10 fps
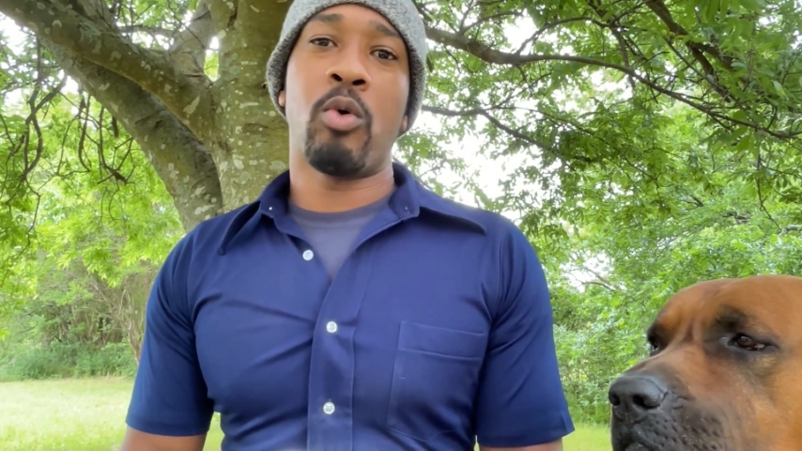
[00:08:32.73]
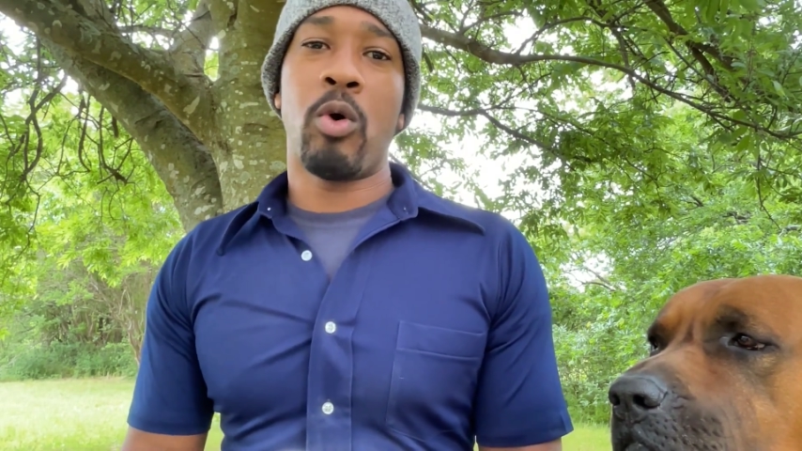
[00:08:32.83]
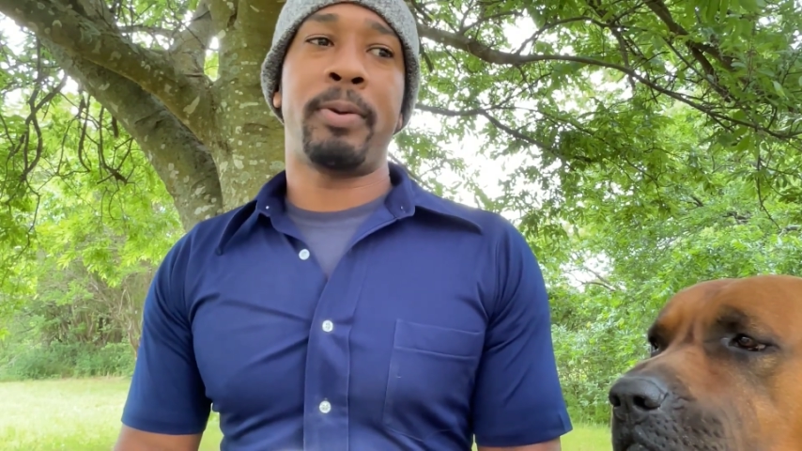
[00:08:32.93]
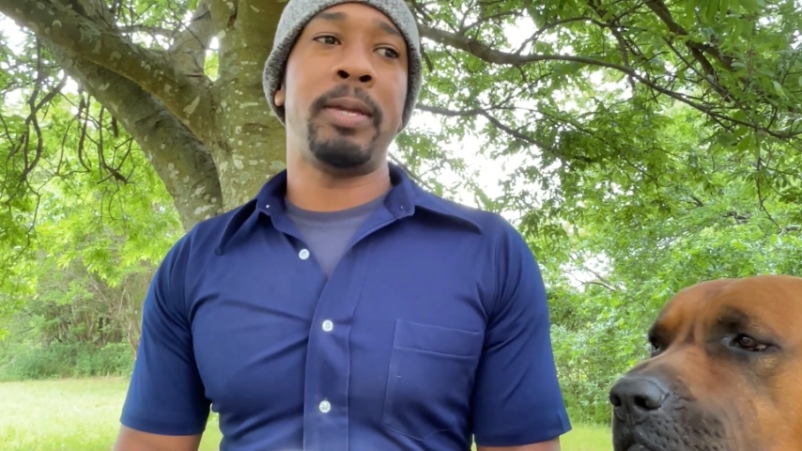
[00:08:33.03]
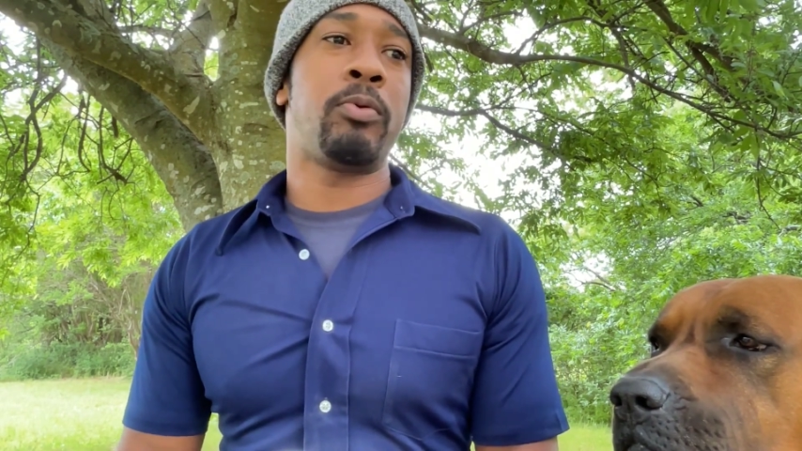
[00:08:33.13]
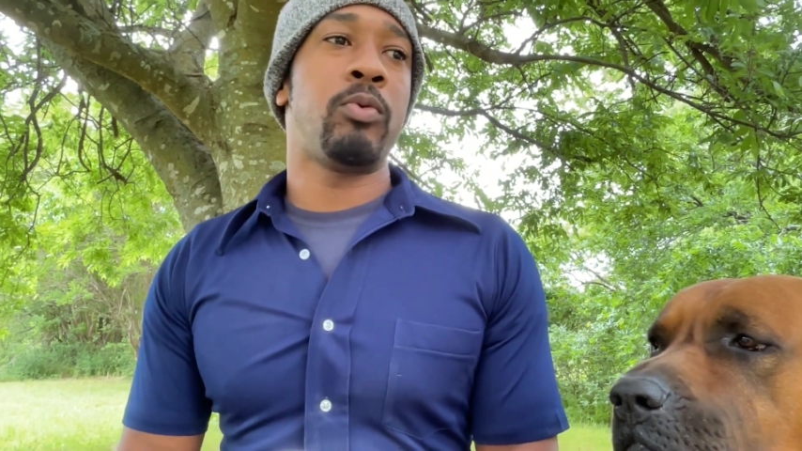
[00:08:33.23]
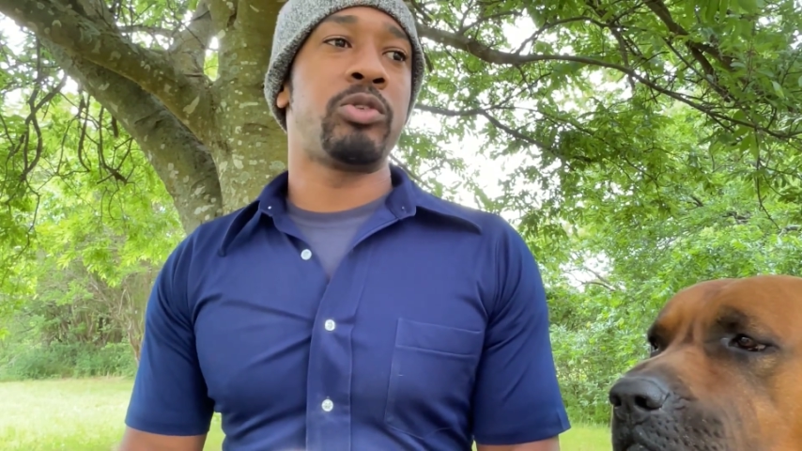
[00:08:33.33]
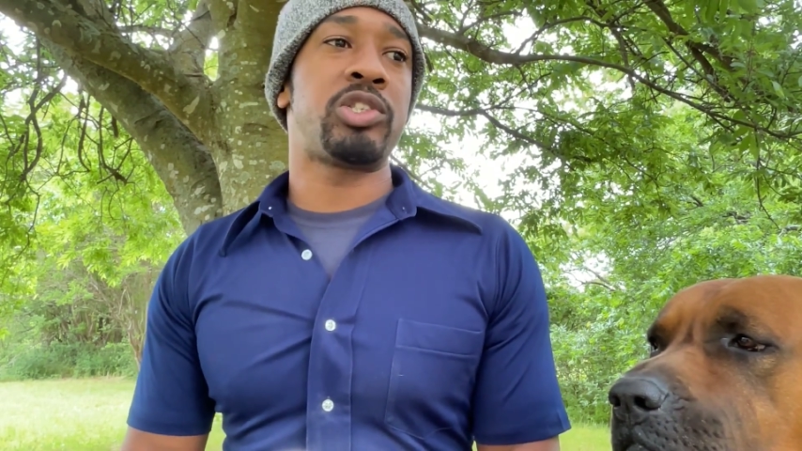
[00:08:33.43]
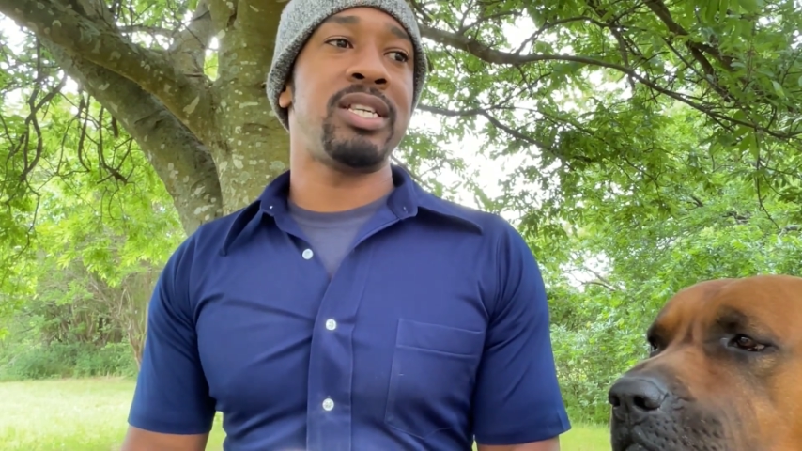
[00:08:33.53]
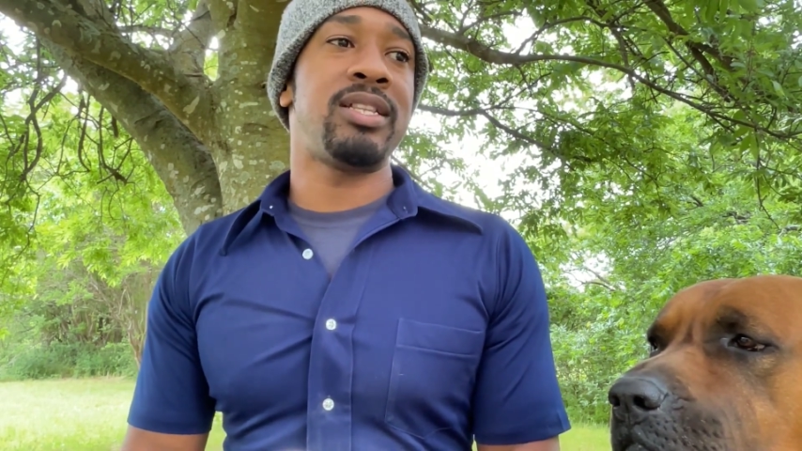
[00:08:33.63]
more people
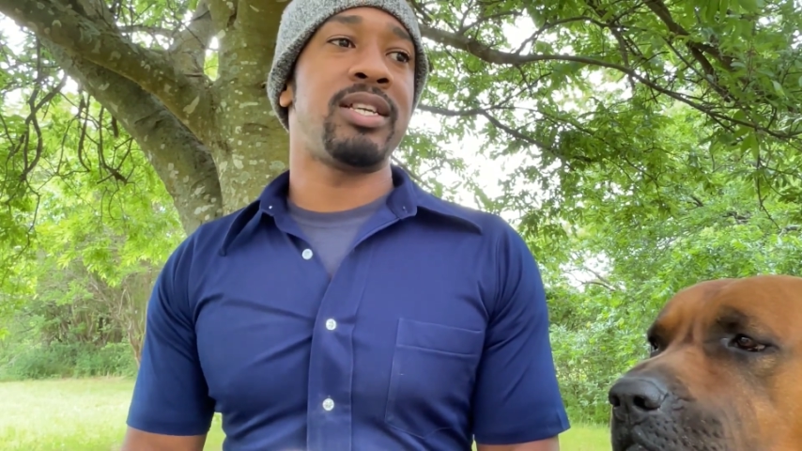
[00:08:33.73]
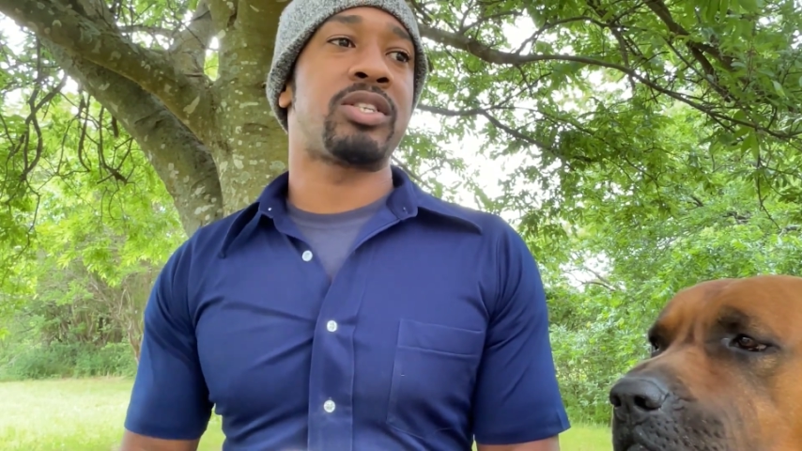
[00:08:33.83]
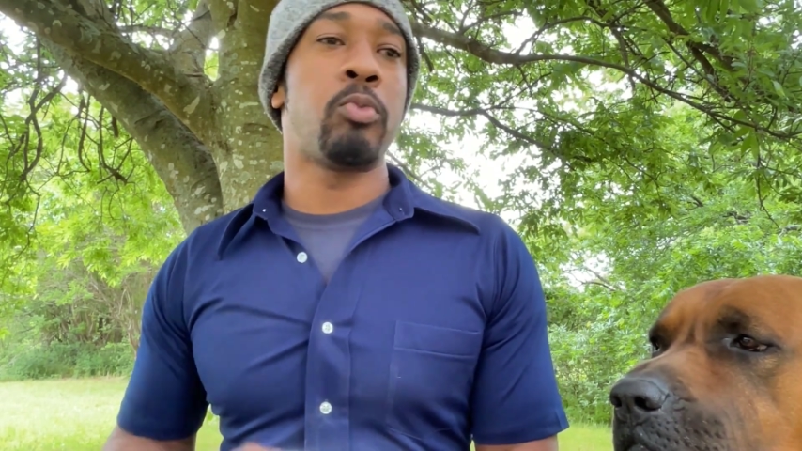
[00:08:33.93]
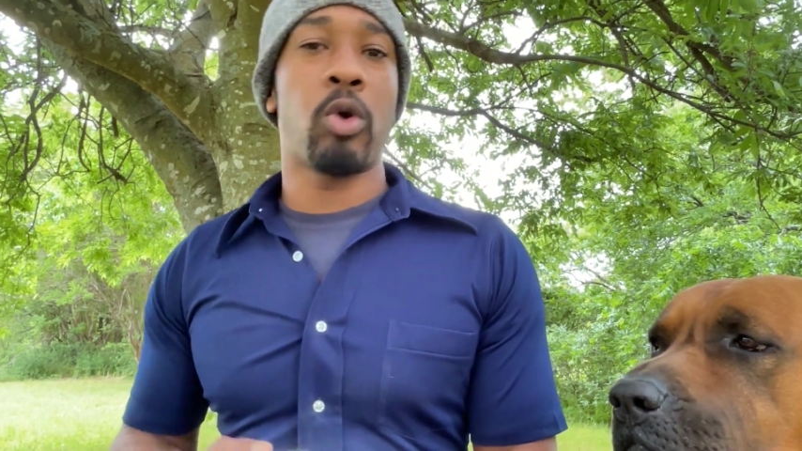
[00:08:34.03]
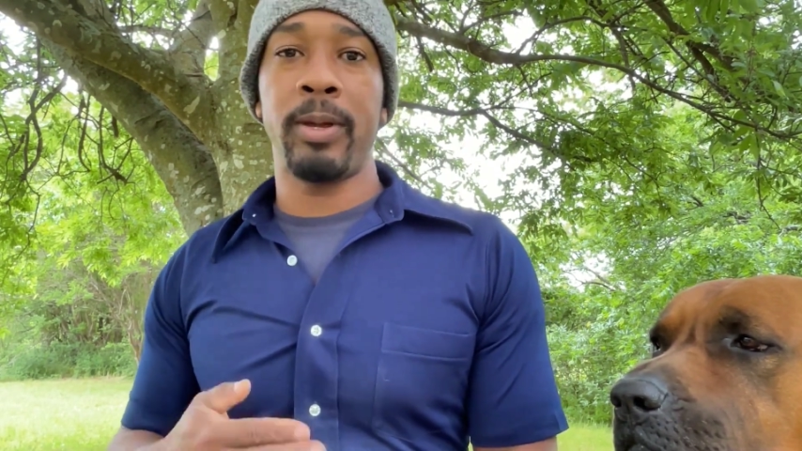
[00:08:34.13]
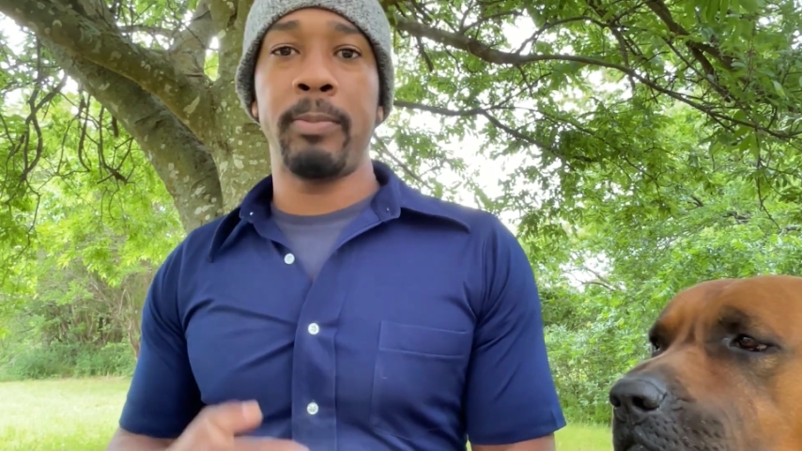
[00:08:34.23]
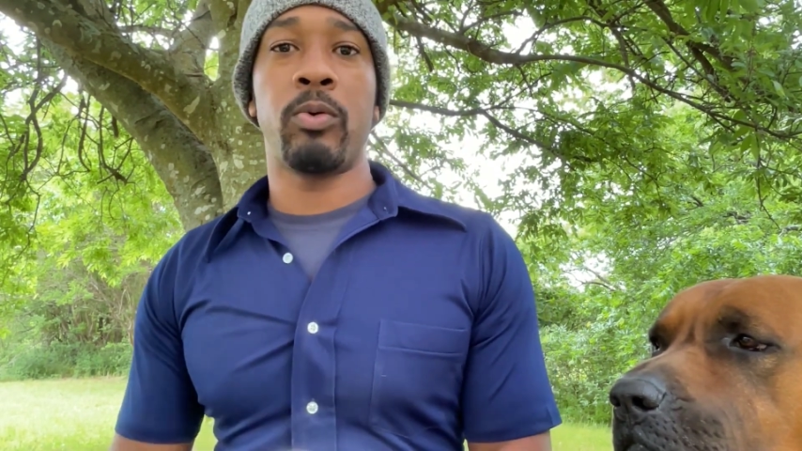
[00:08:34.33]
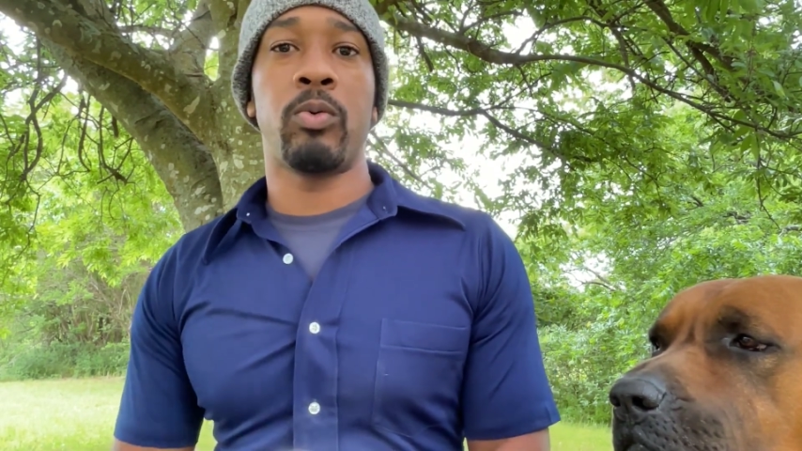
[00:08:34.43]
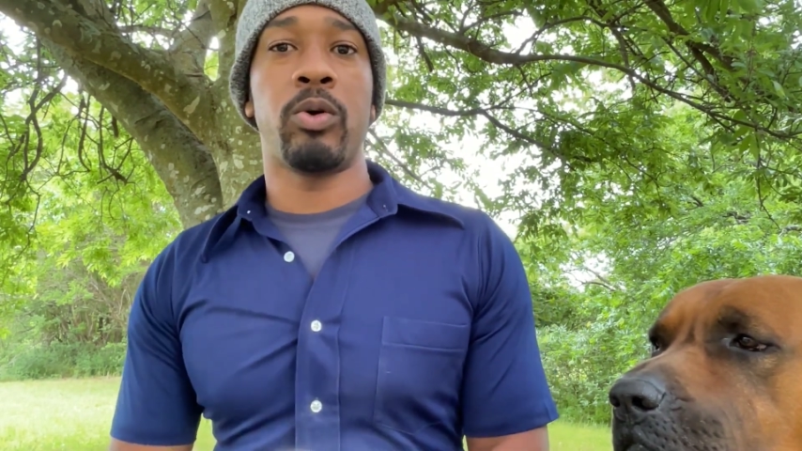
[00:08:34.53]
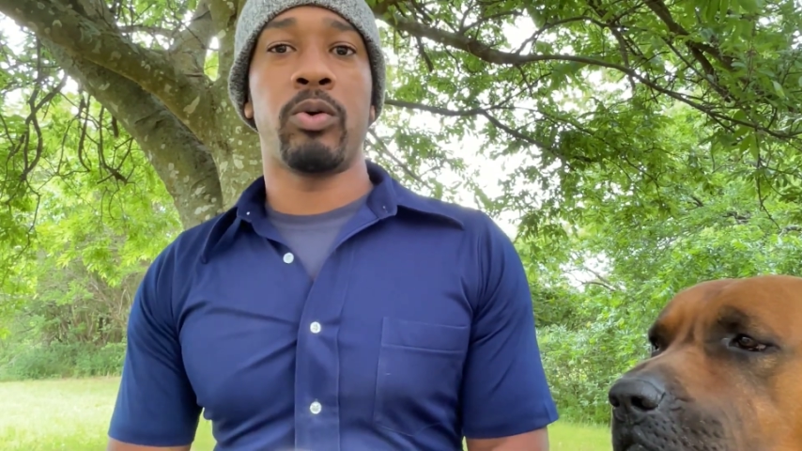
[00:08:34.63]
will see this, more
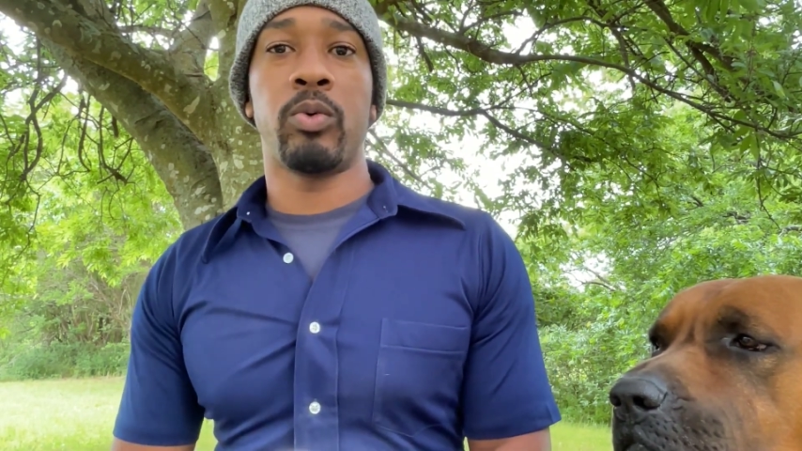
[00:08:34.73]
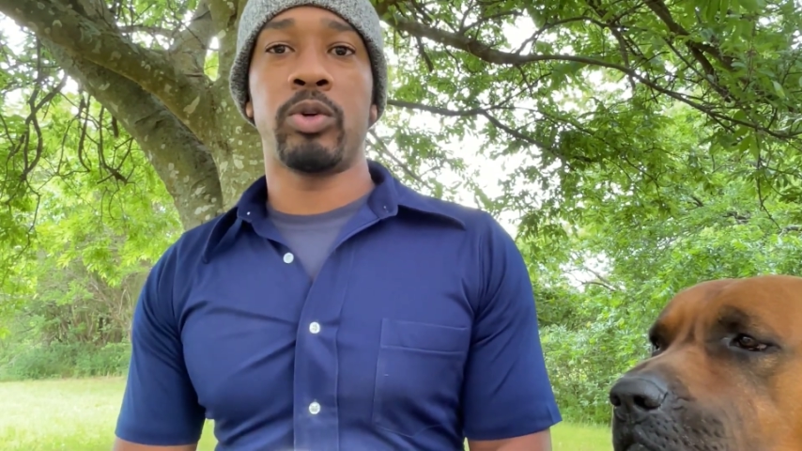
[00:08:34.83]
people will,